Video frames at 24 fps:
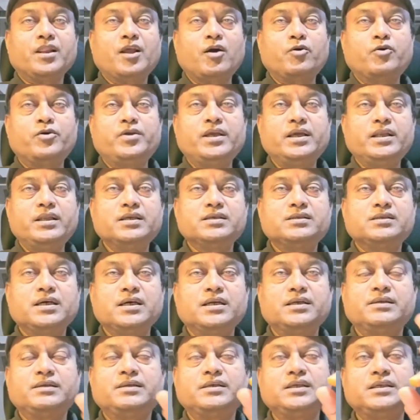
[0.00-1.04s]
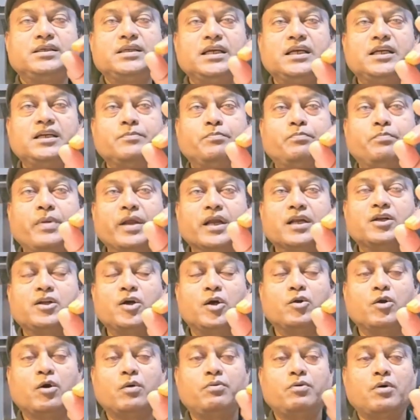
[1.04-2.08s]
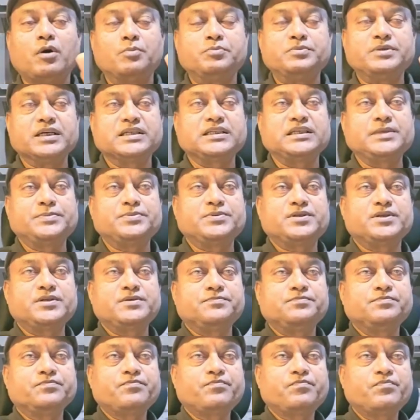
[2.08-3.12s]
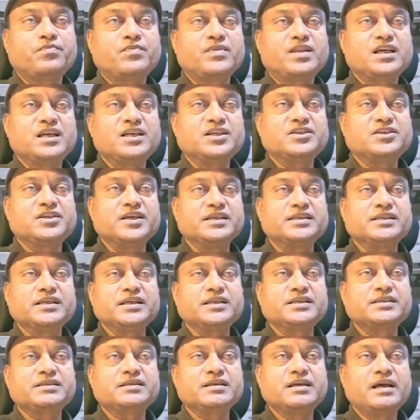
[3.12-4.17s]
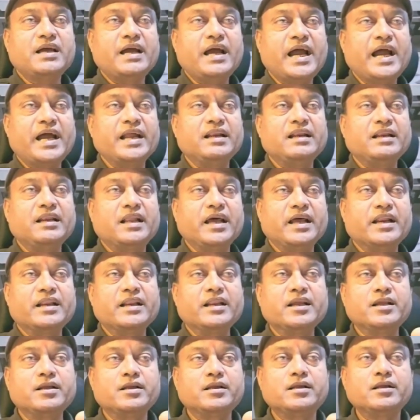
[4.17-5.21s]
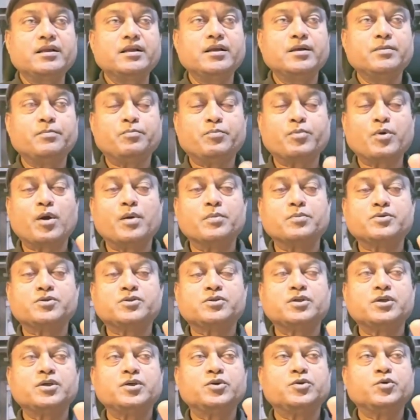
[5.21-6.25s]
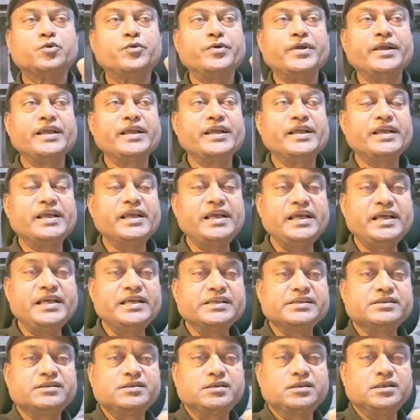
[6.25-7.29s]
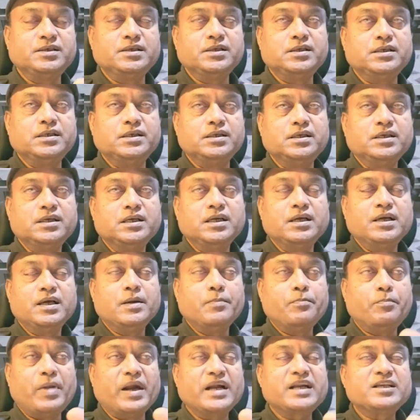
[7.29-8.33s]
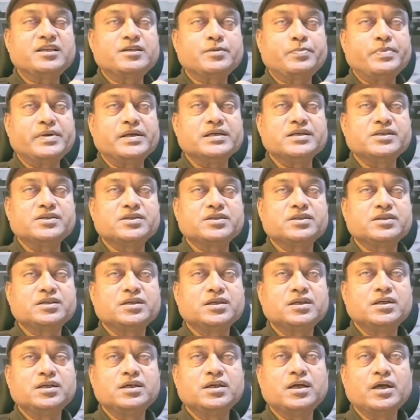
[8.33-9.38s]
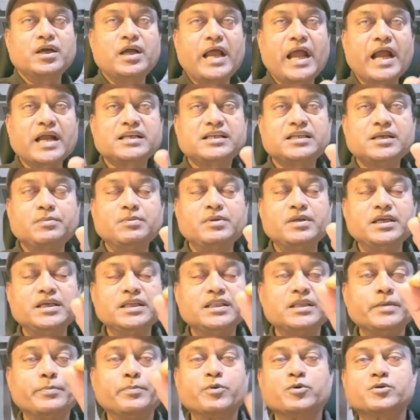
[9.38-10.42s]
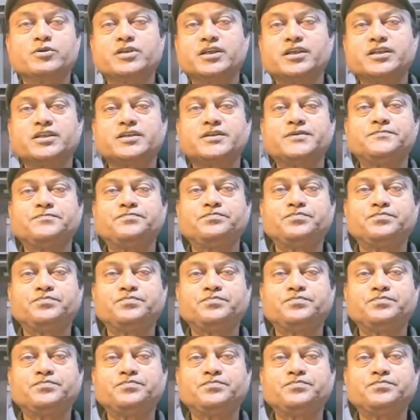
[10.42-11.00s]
Now, here is the detailed breakdown of objectives, stages, and learning prompts to engage the participants actively in the process.